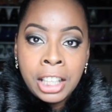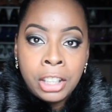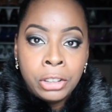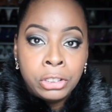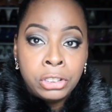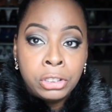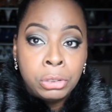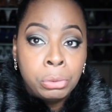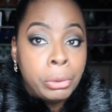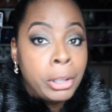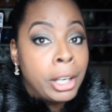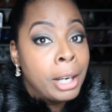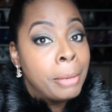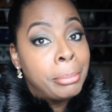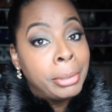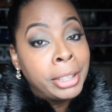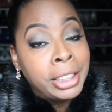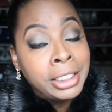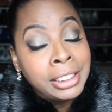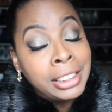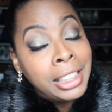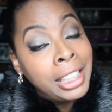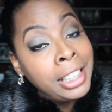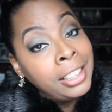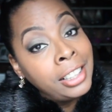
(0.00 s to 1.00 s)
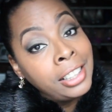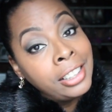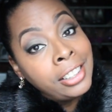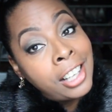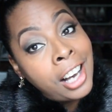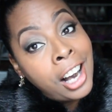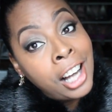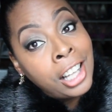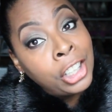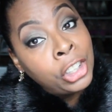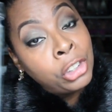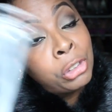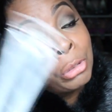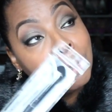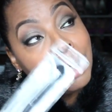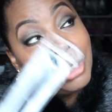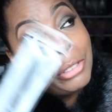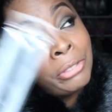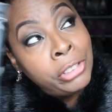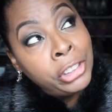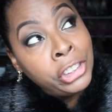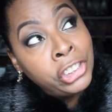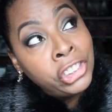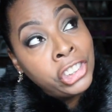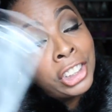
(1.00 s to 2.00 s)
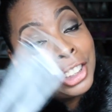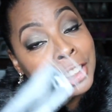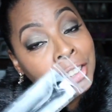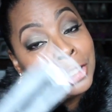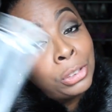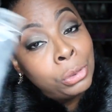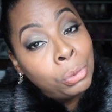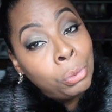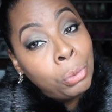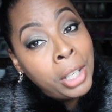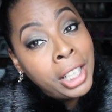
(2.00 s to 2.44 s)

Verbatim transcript: elsewhere but it's in the Dollar Tree for just